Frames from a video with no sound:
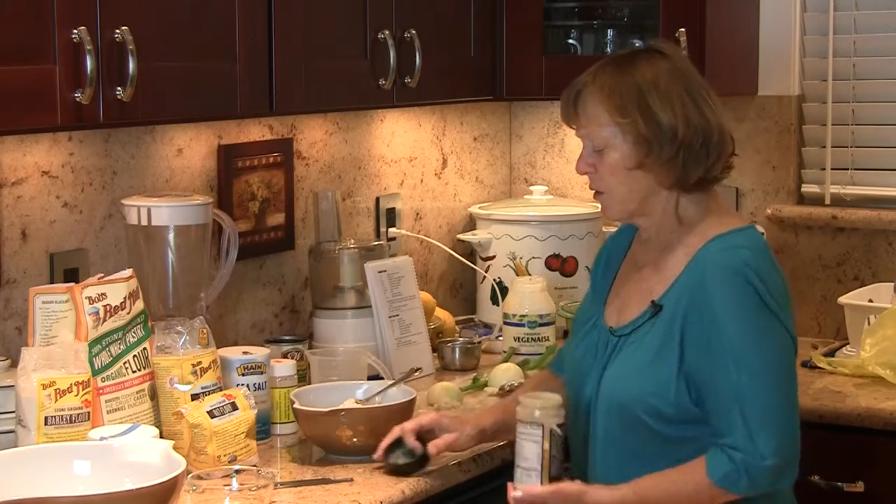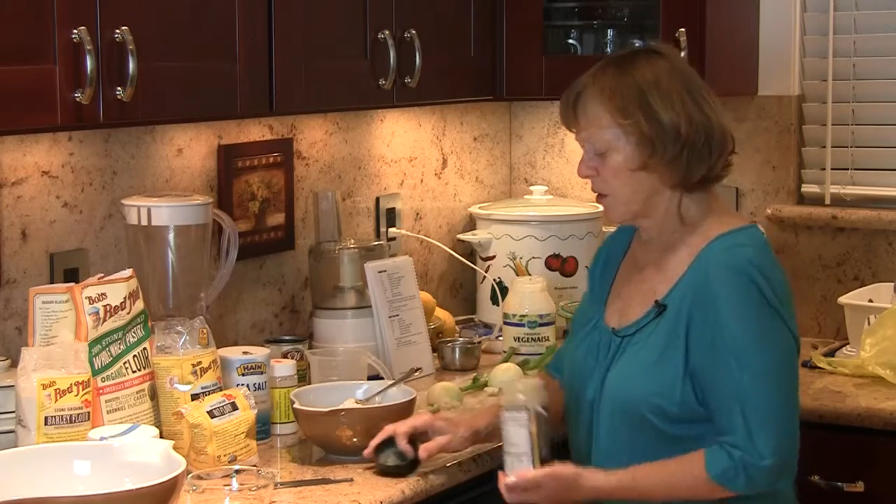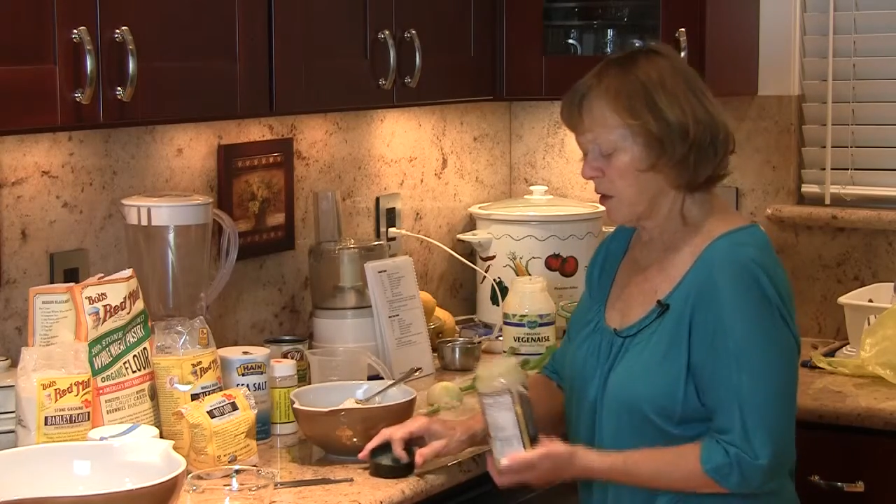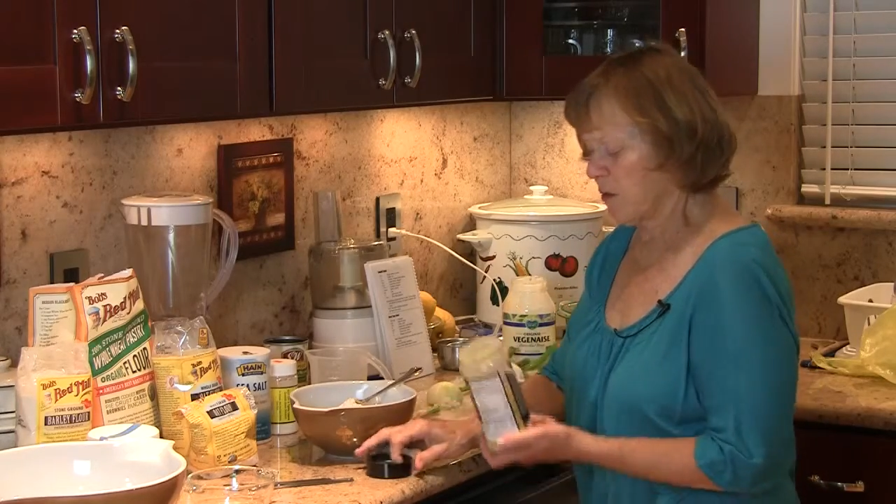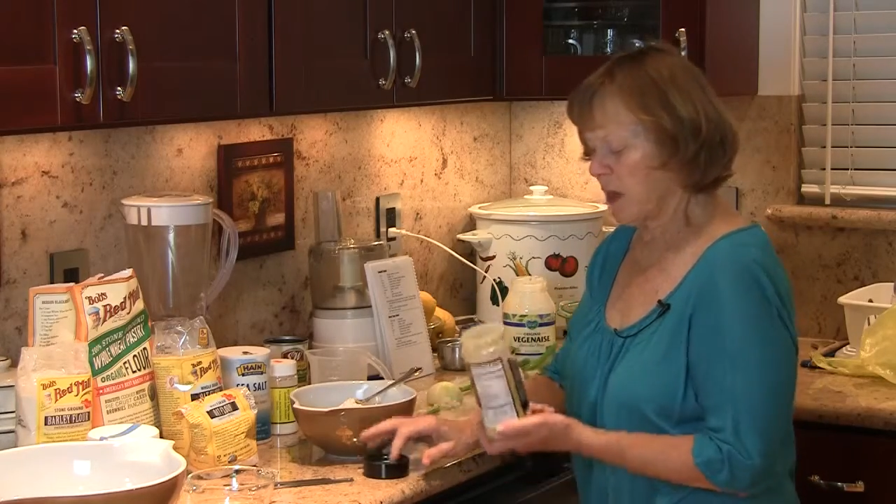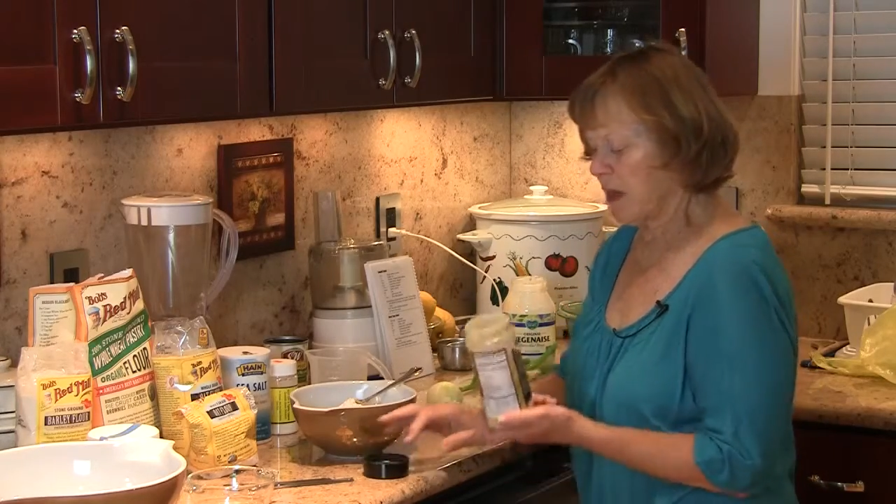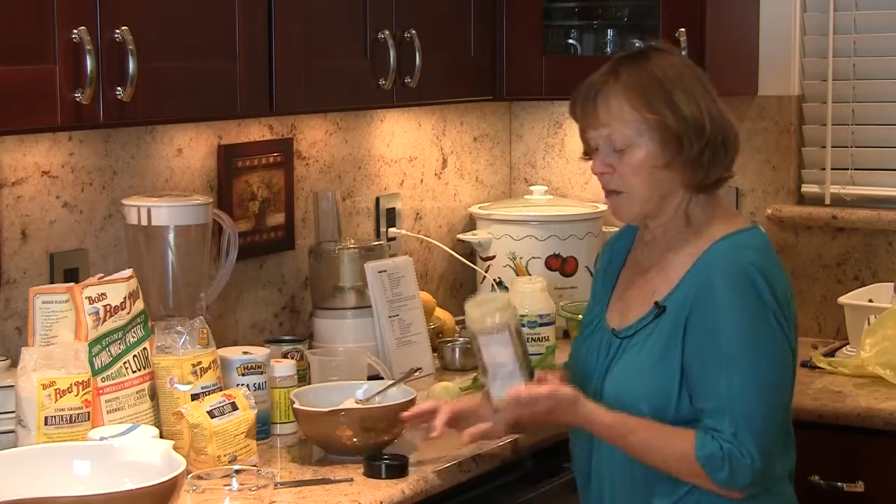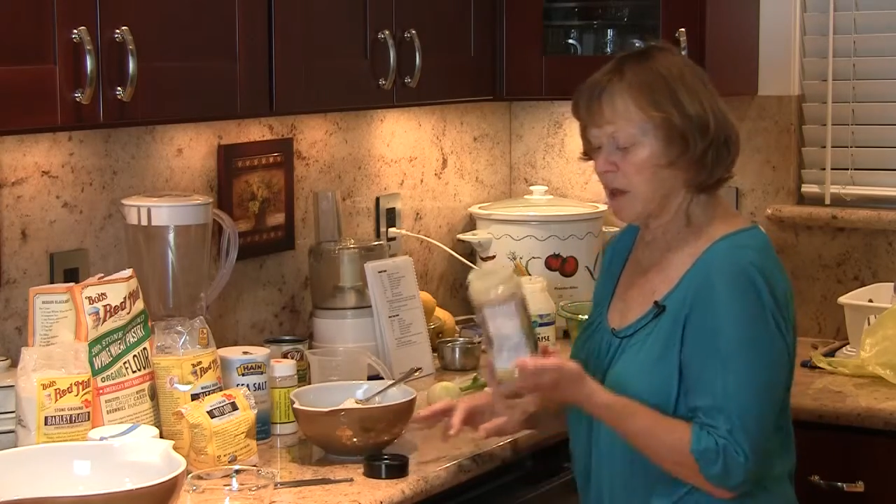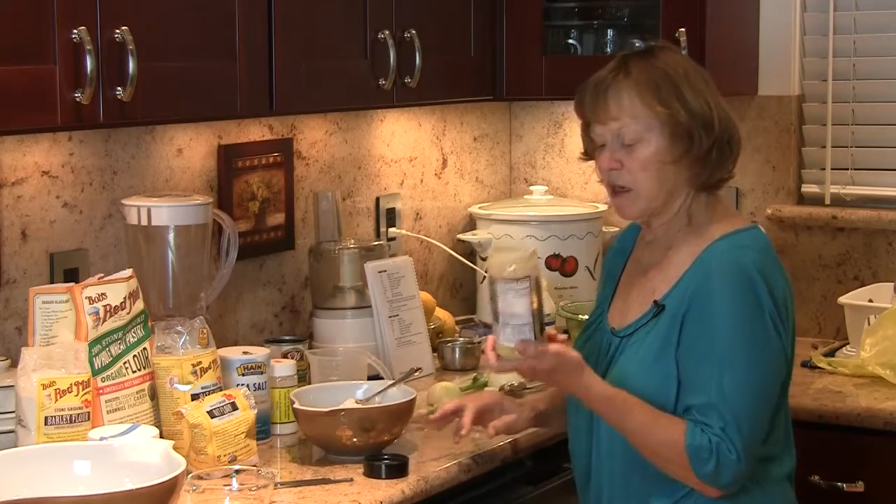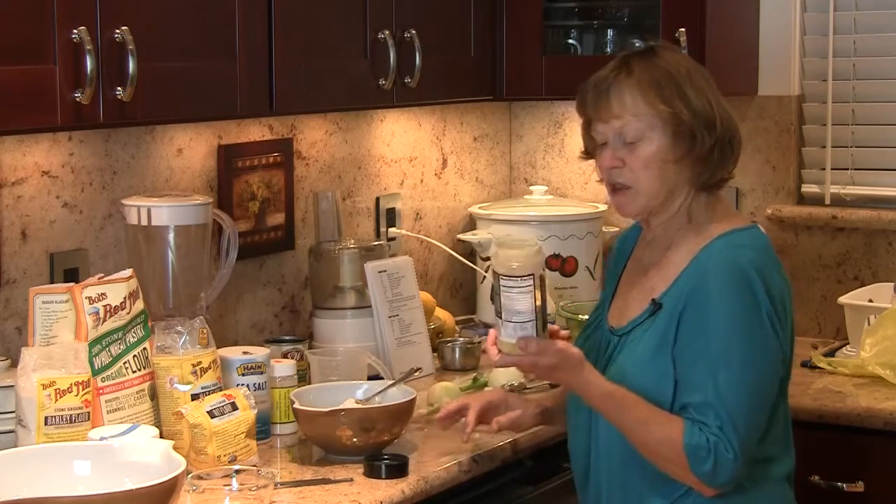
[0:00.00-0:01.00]
or you can buy
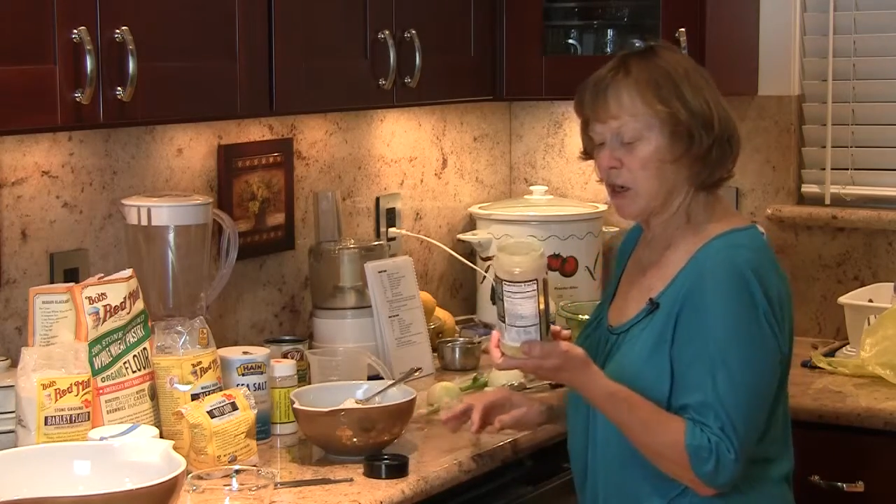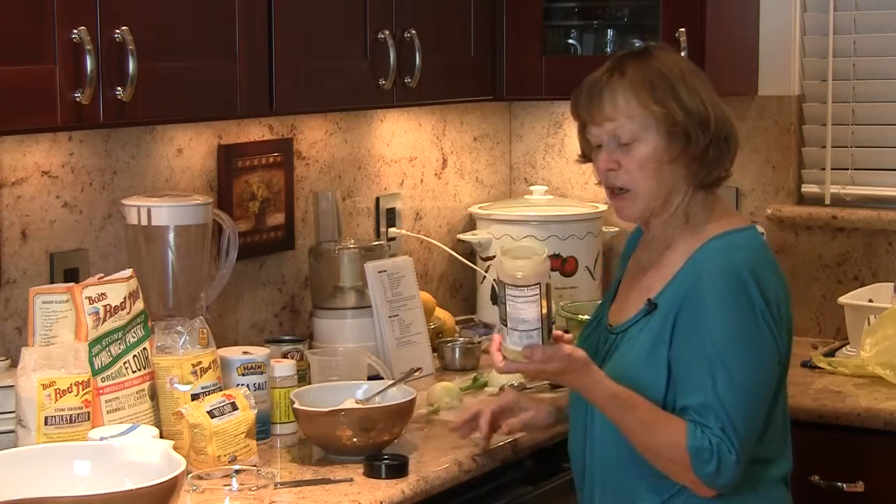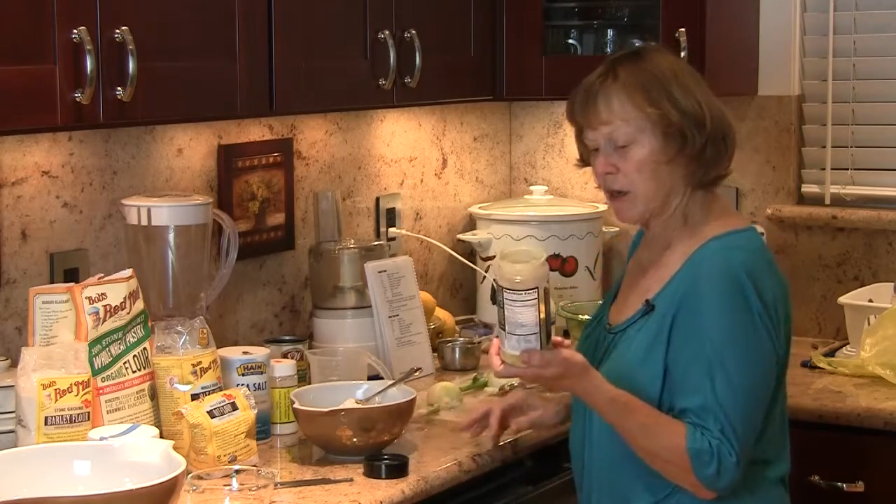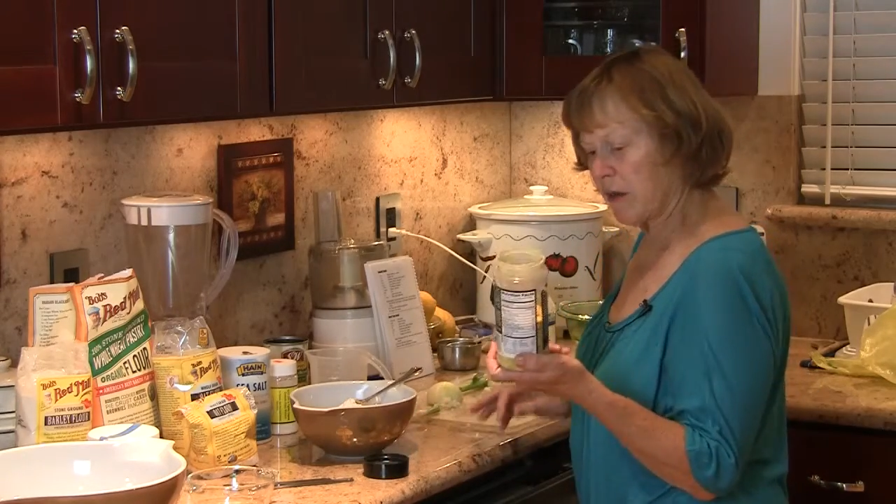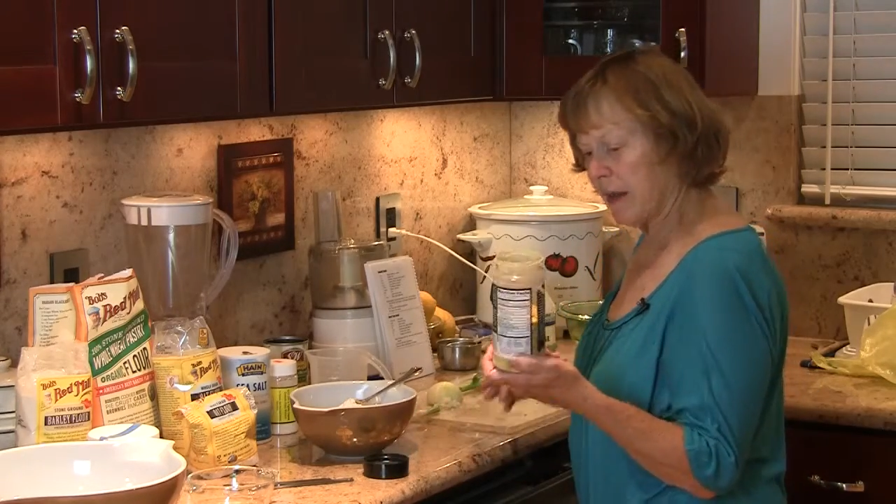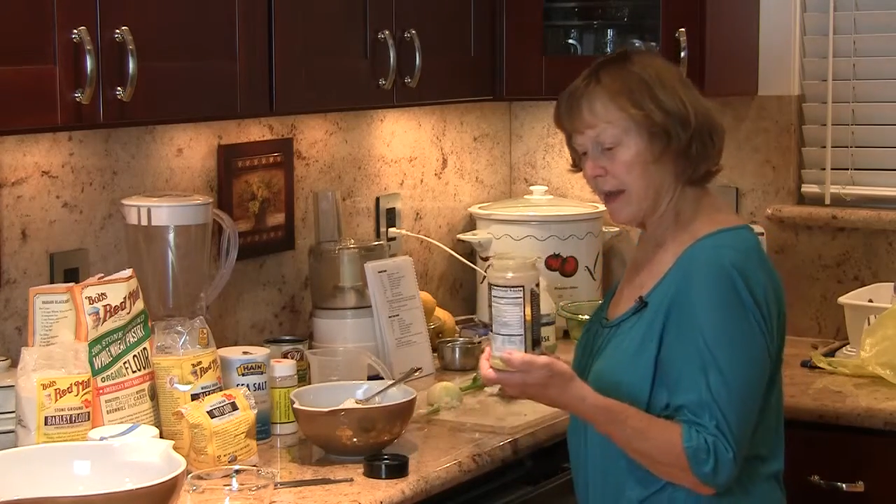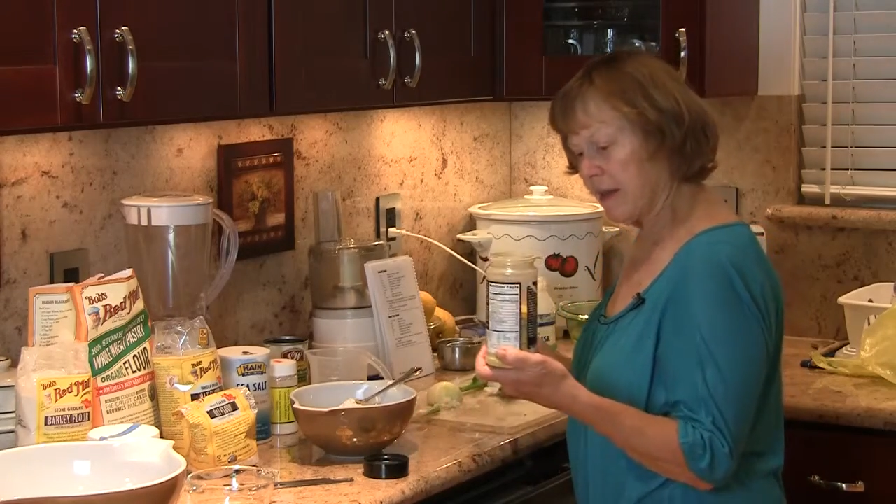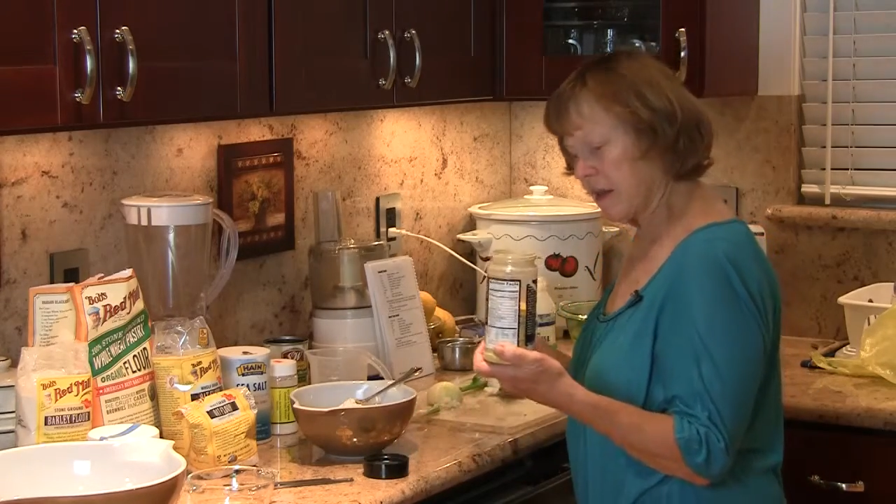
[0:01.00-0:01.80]
them in a jar like